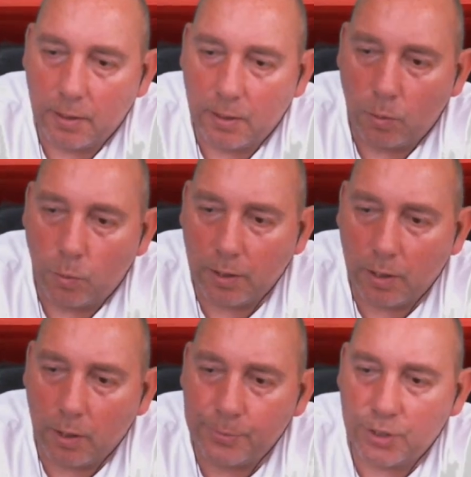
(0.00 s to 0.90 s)
will
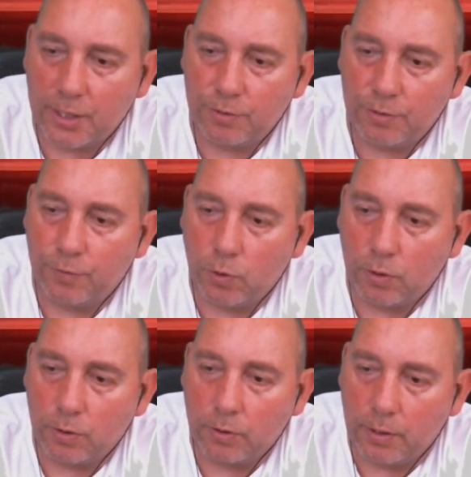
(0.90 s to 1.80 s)
objects
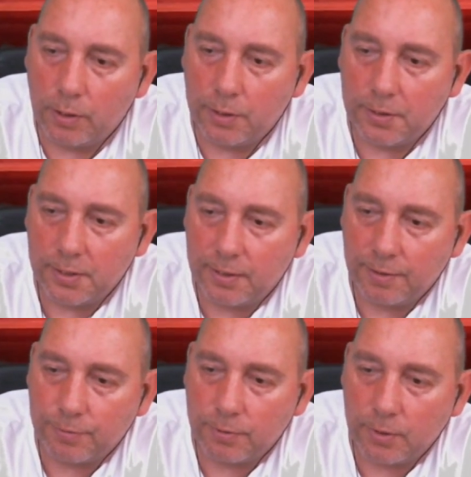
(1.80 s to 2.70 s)
fall at
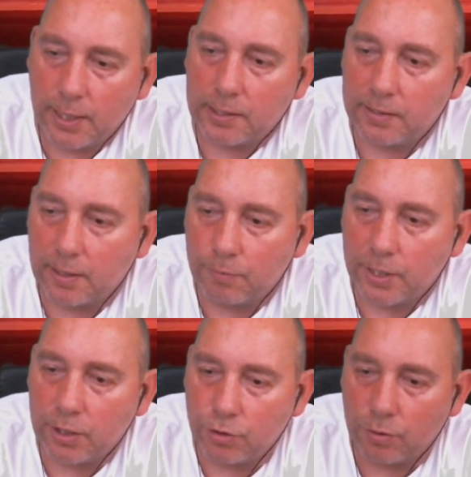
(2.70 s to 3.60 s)
different
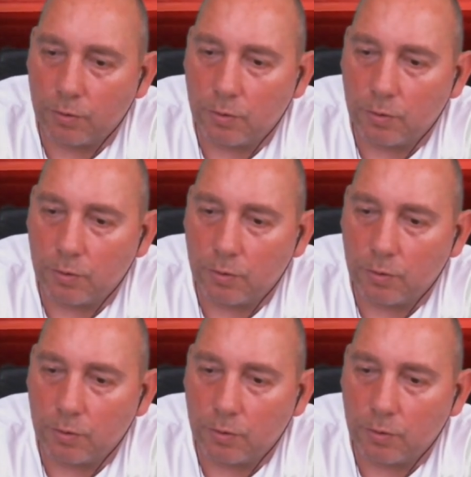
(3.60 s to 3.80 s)
acceleration?